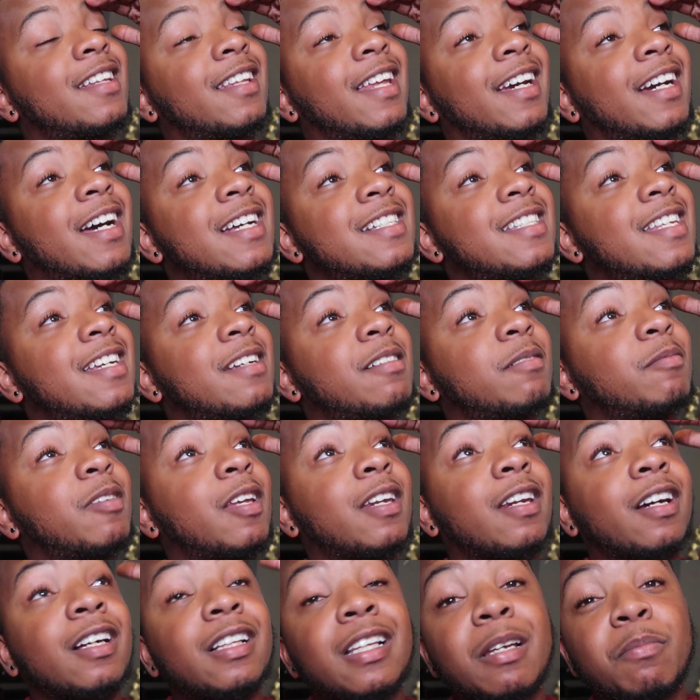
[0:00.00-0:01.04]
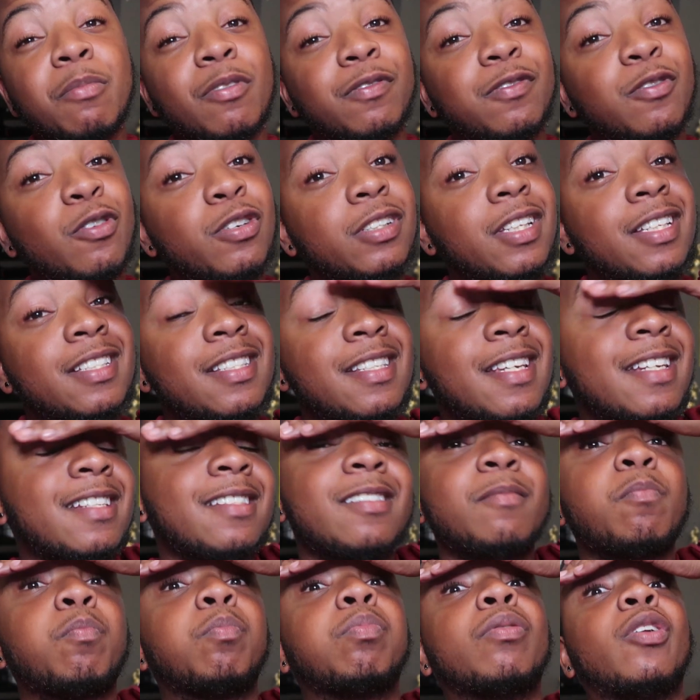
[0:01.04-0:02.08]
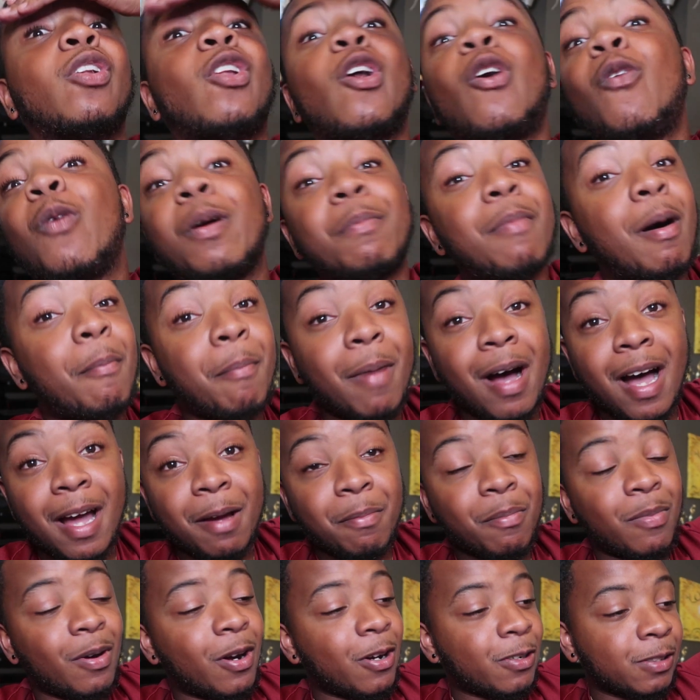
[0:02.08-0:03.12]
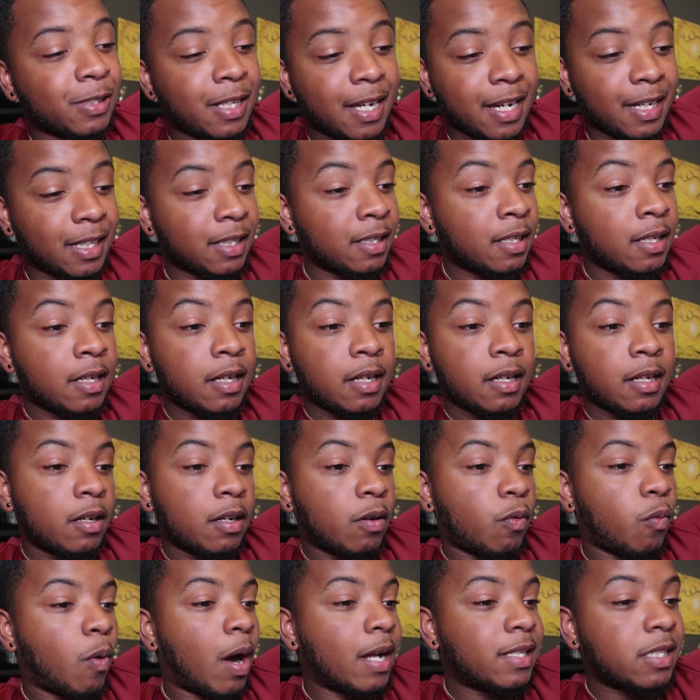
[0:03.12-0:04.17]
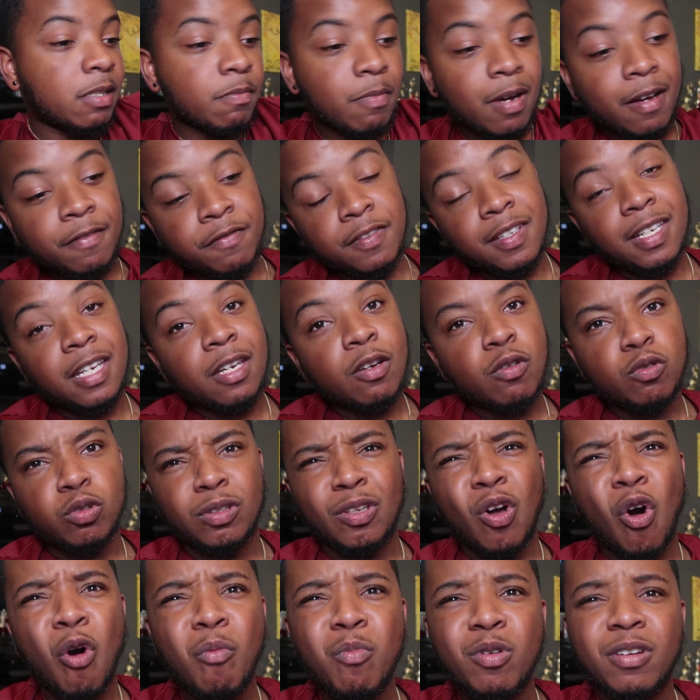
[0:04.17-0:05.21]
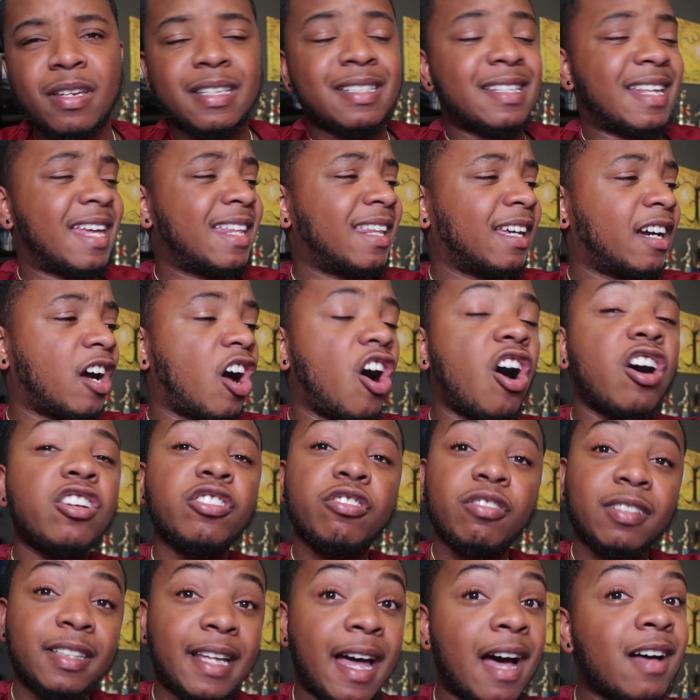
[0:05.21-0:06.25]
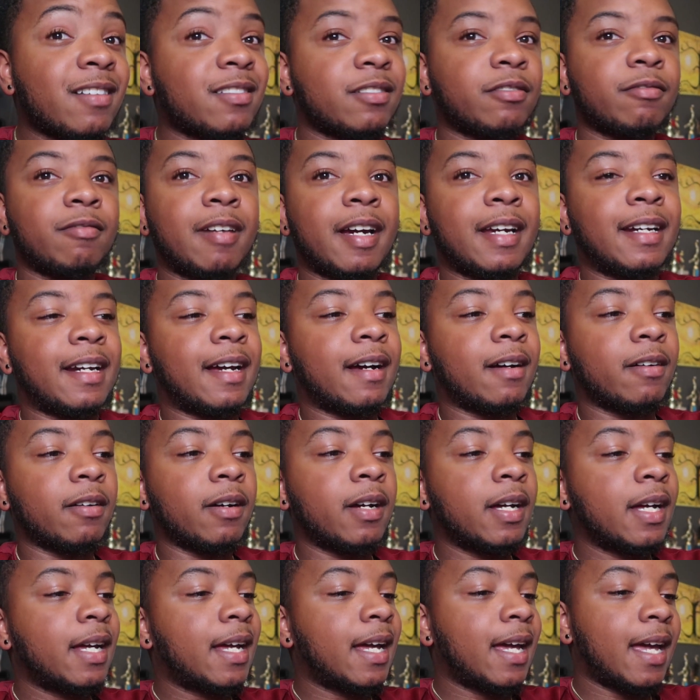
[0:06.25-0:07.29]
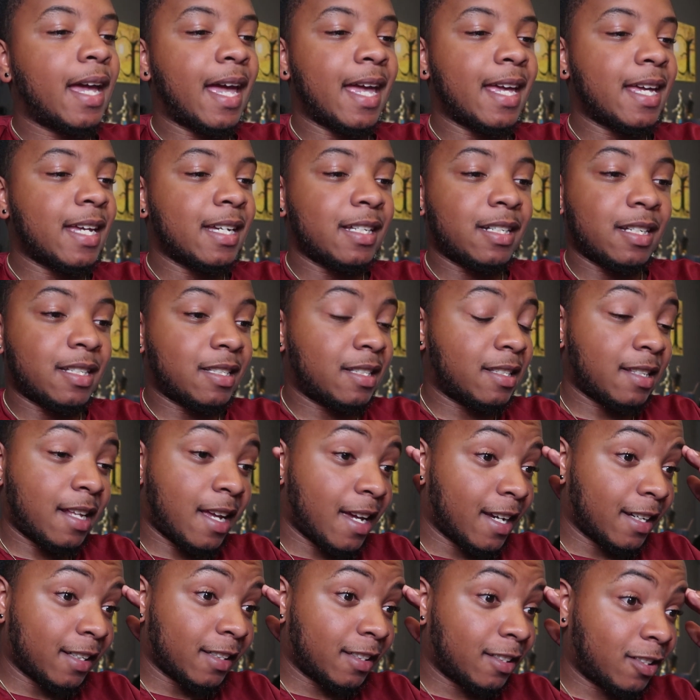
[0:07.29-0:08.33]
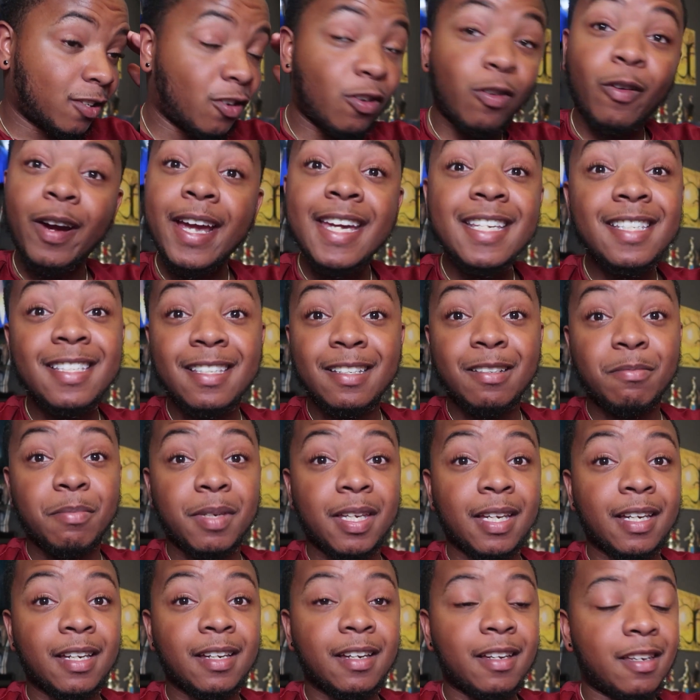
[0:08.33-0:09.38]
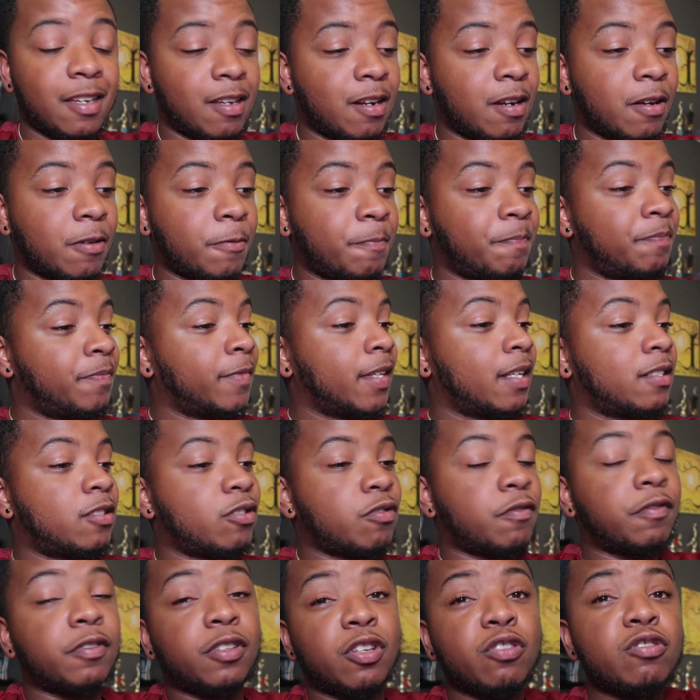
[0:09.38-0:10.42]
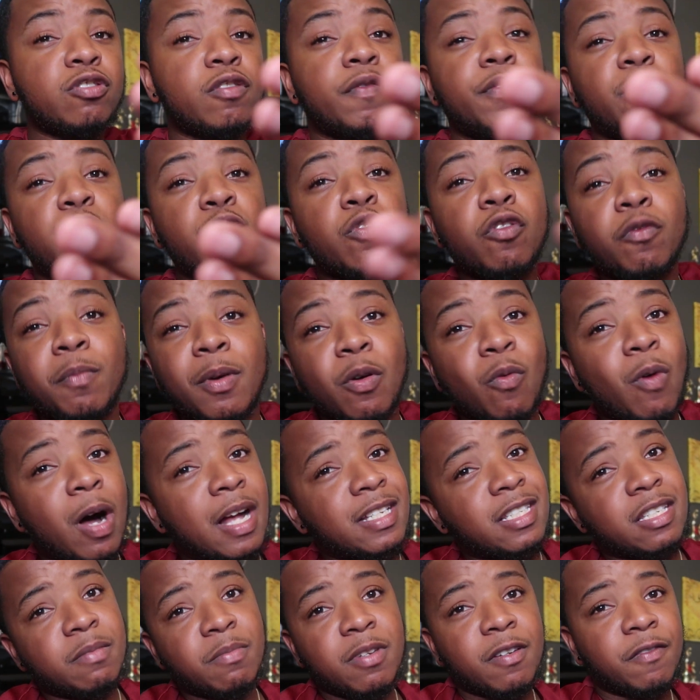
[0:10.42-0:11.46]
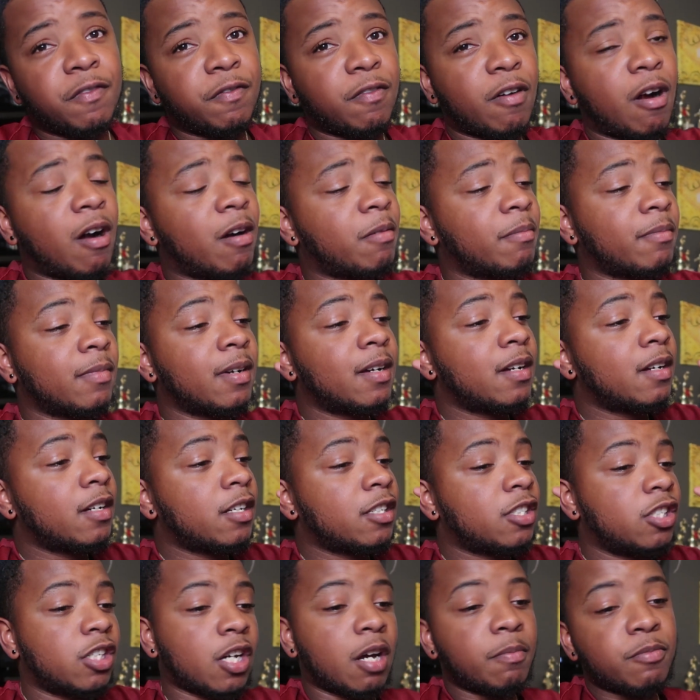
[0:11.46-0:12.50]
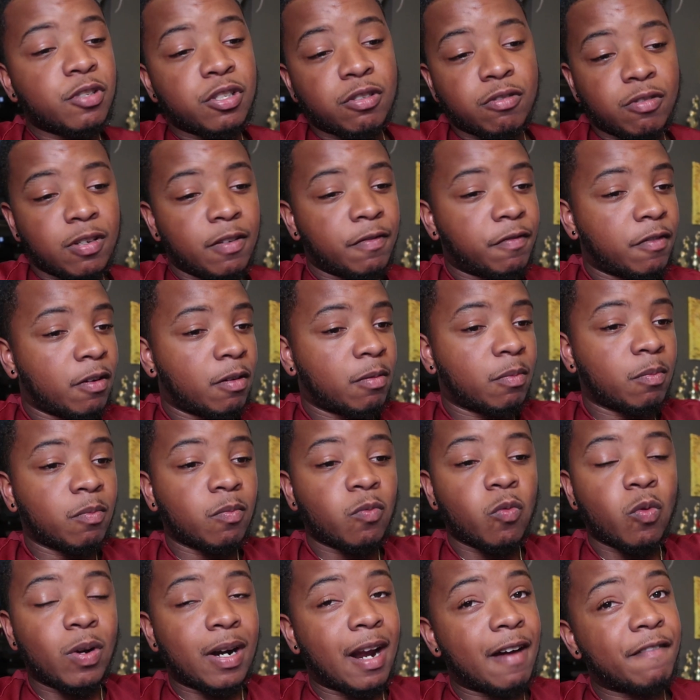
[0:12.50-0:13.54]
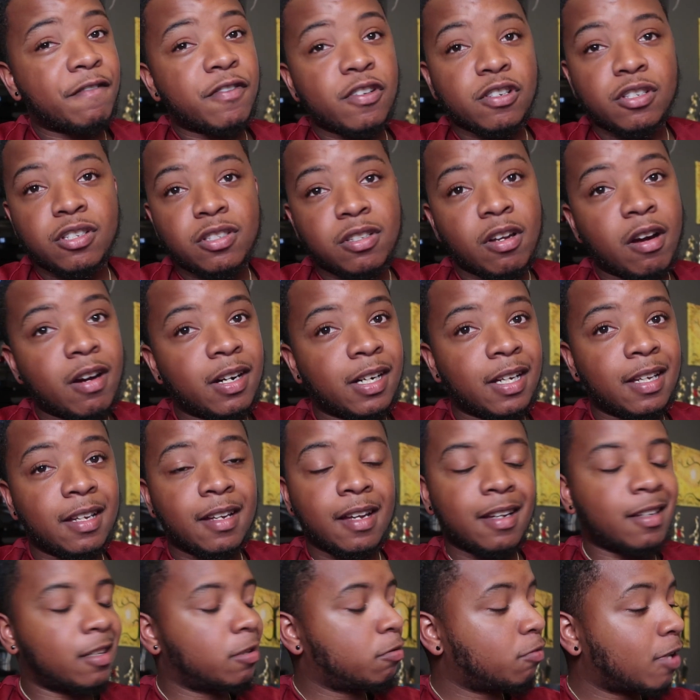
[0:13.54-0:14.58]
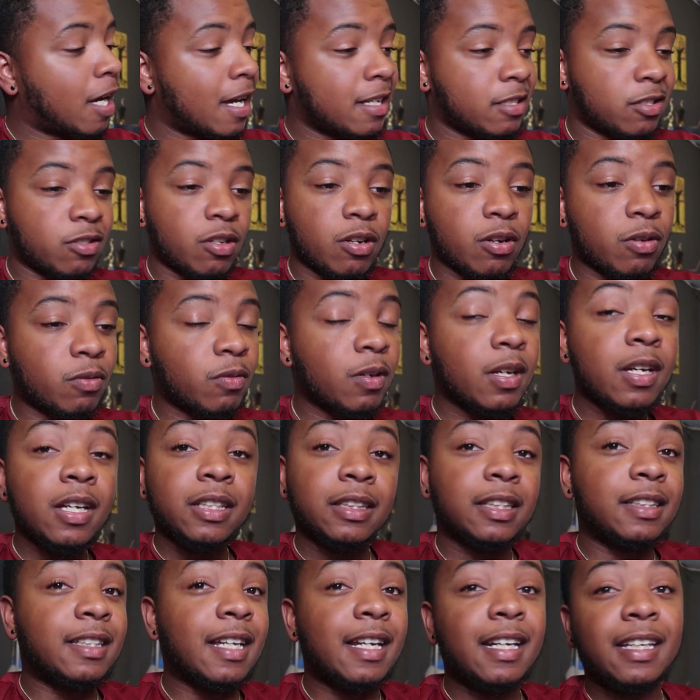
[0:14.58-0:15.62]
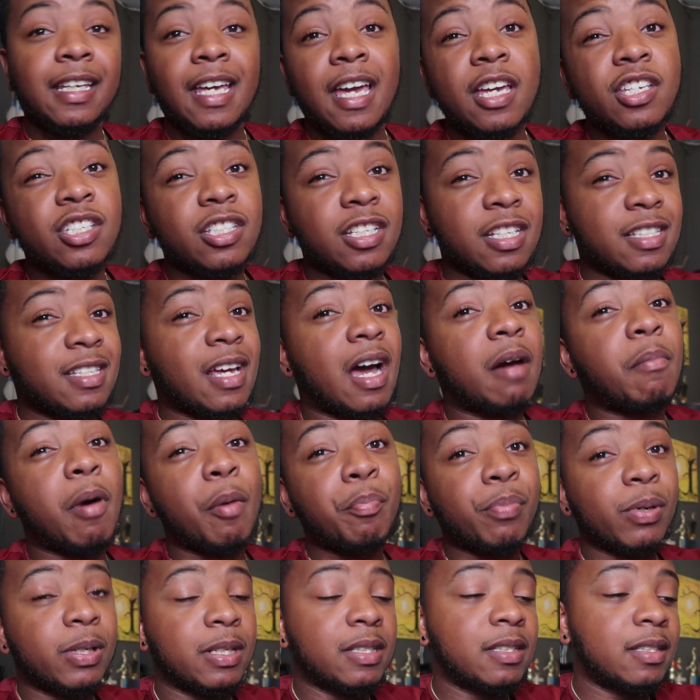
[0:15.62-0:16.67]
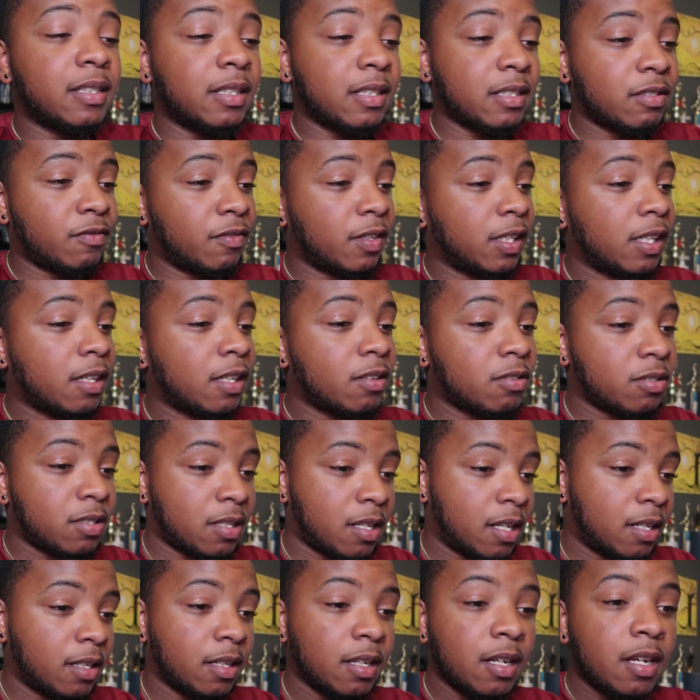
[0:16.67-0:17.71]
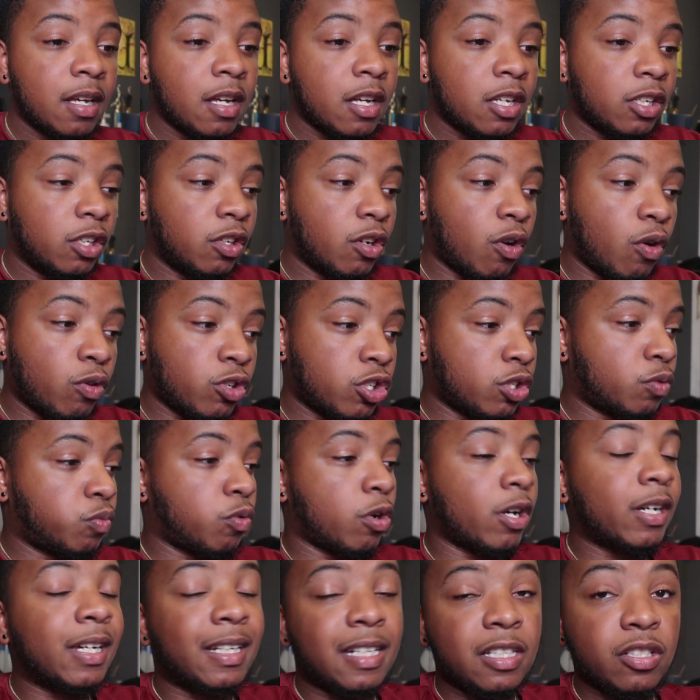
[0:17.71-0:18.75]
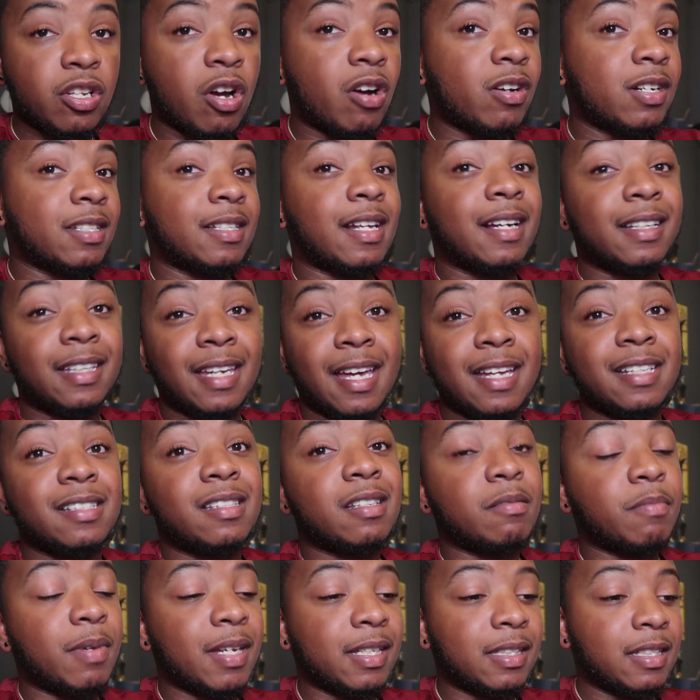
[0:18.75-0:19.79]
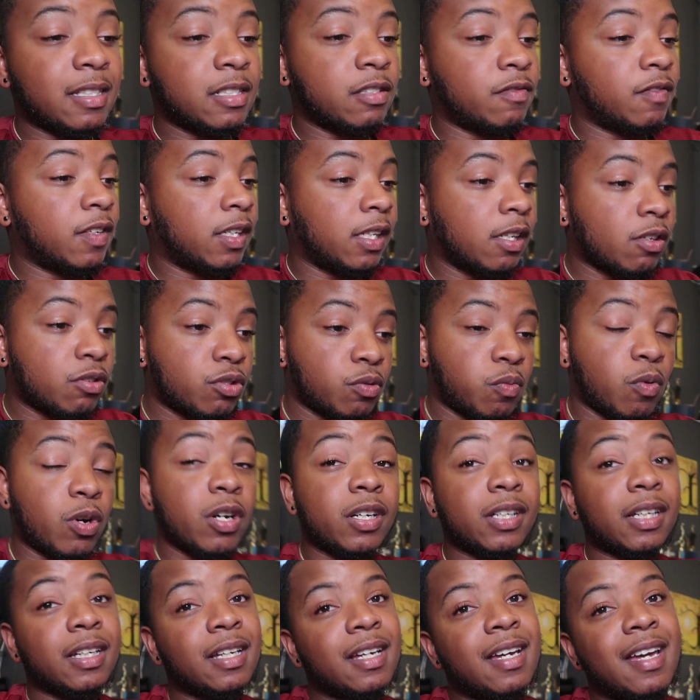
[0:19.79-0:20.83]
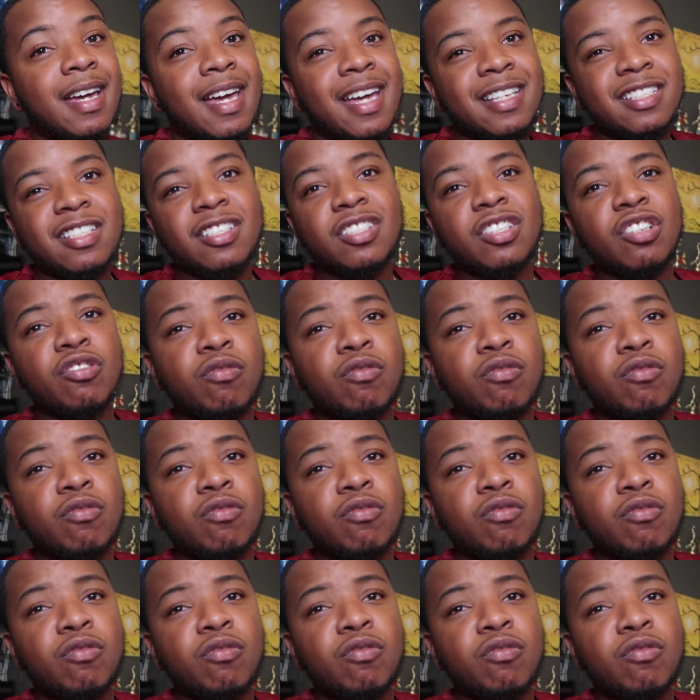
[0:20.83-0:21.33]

Like I said in the clip before this, it's blowing my mind, bro. Like, watching my video almost is at like one hundred thousand right now. And it's like crazy to me, you know? So for those of you who've been watching me from Jump Street, from when I first started, you guys know the dedication and time I put into these videos, and, you know, just working as hard as I can to make these videos work and just